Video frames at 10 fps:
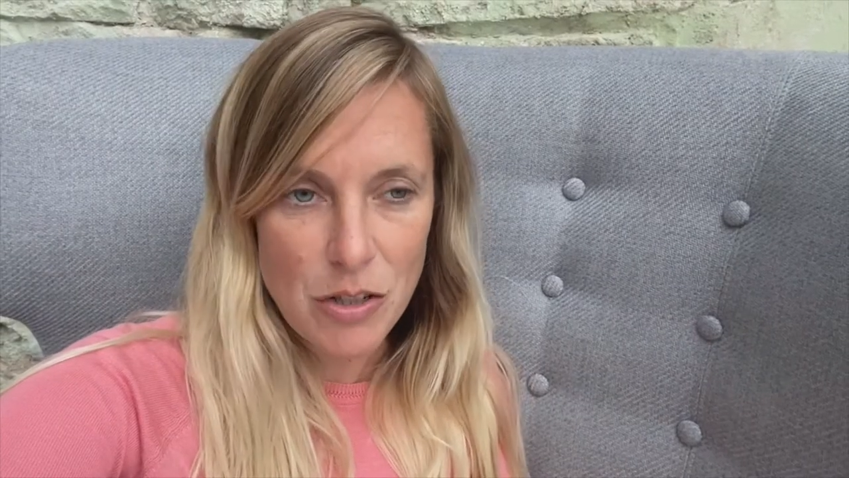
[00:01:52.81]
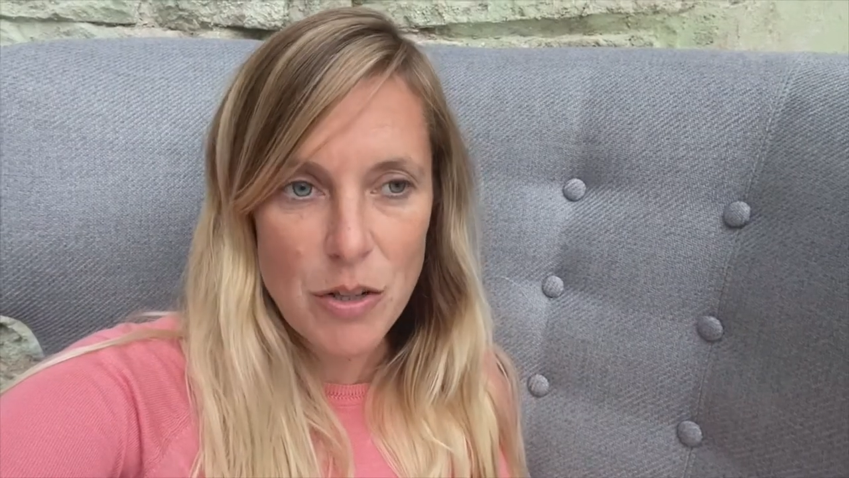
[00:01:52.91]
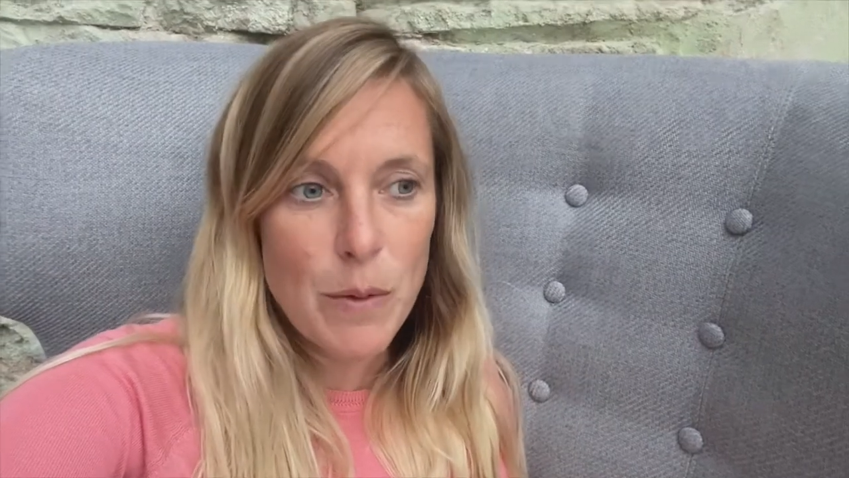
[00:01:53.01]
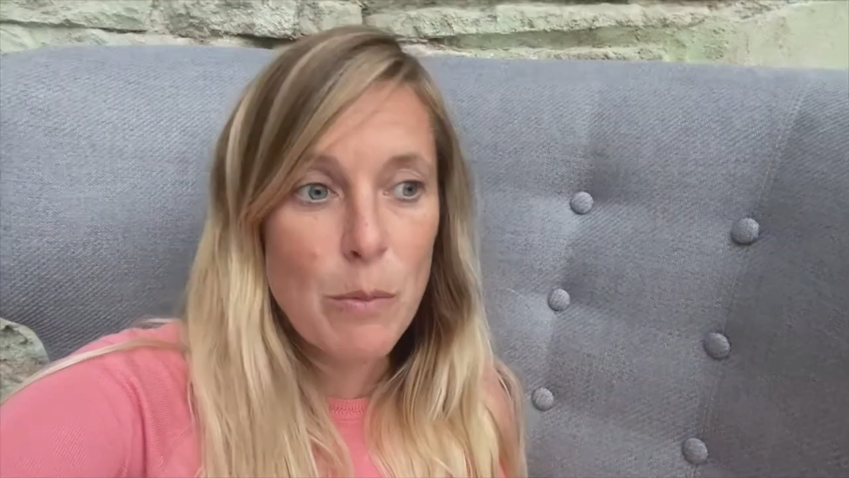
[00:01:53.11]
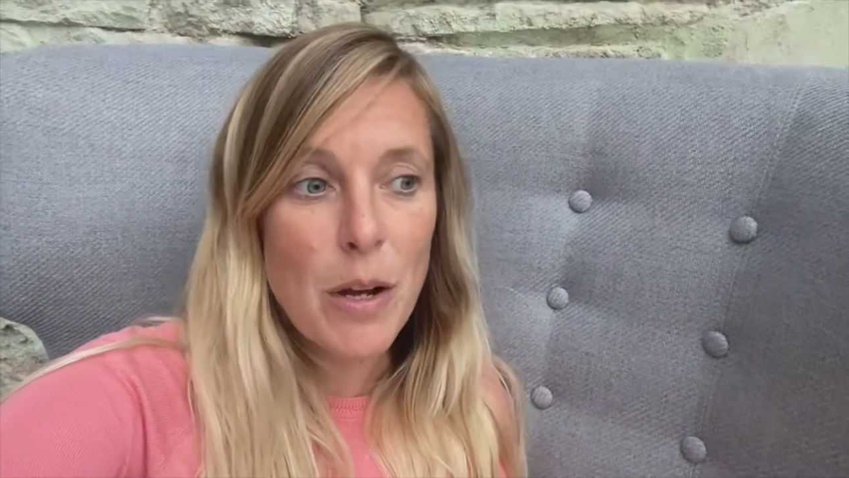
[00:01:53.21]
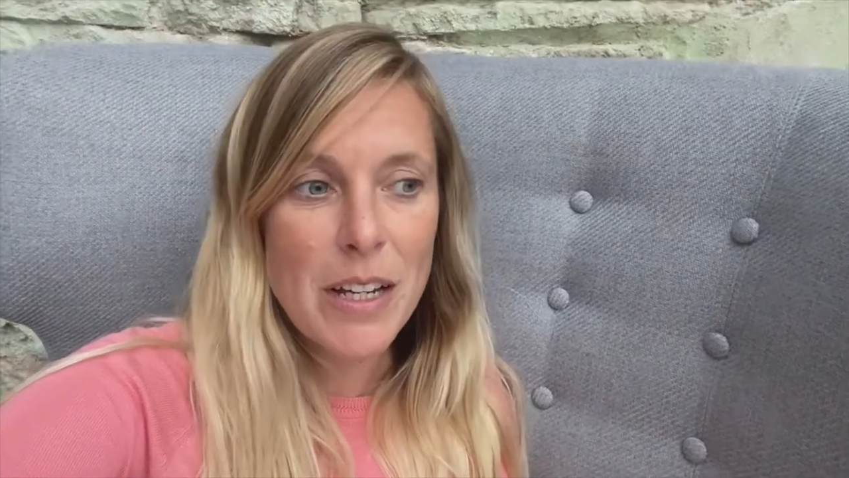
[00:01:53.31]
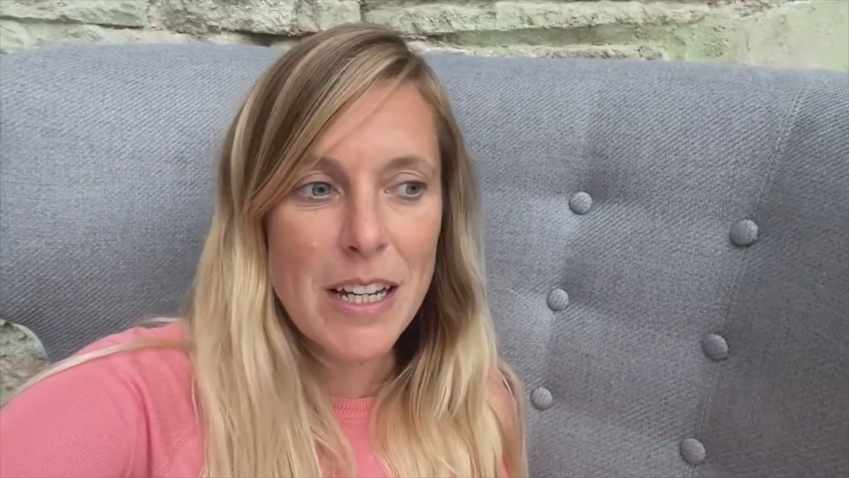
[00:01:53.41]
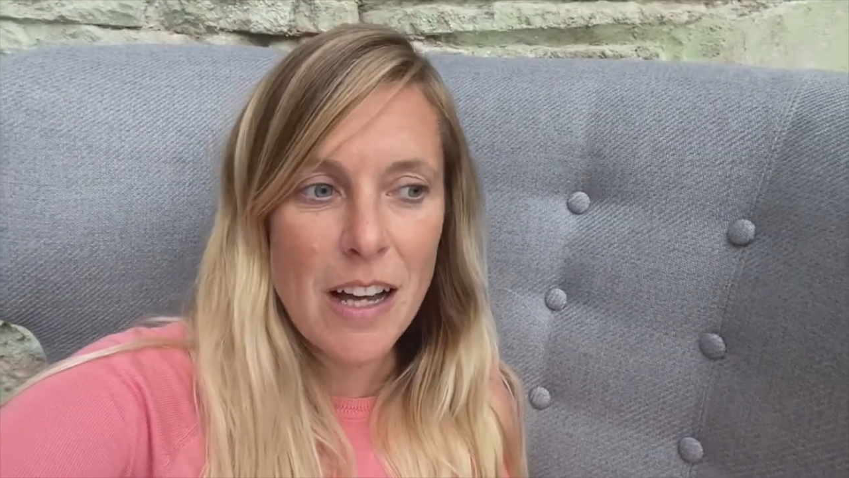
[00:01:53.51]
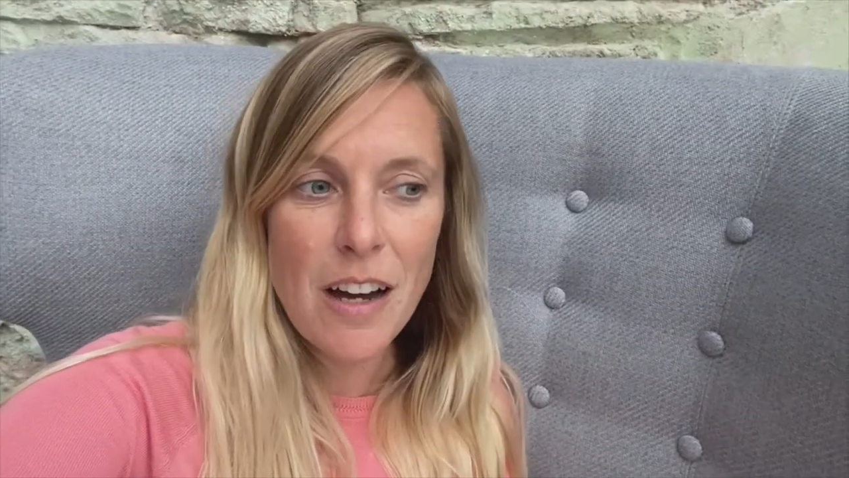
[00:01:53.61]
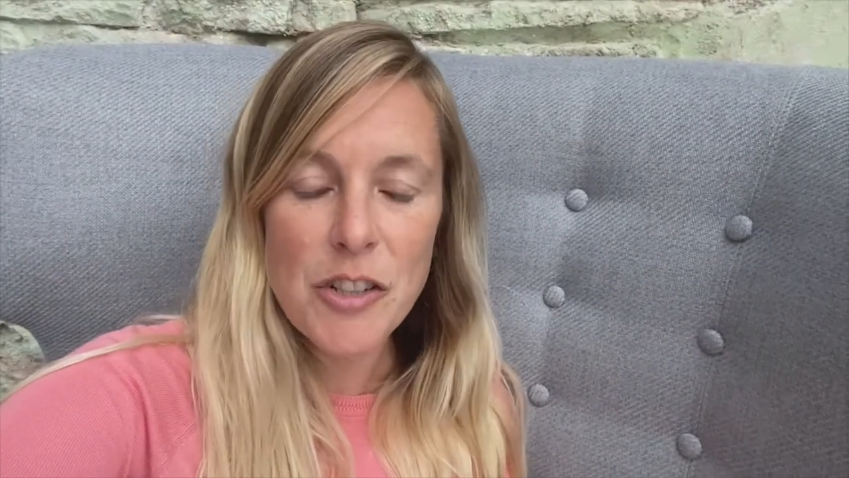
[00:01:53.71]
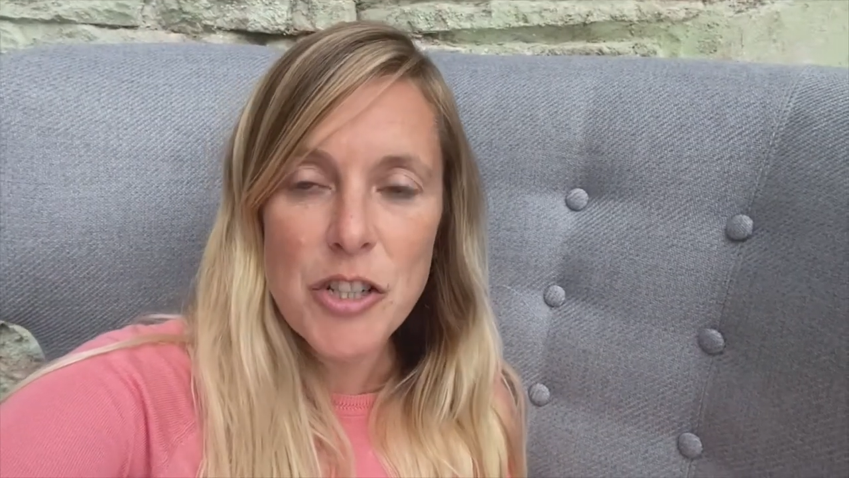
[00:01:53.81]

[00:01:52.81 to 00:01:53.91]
You've been working hard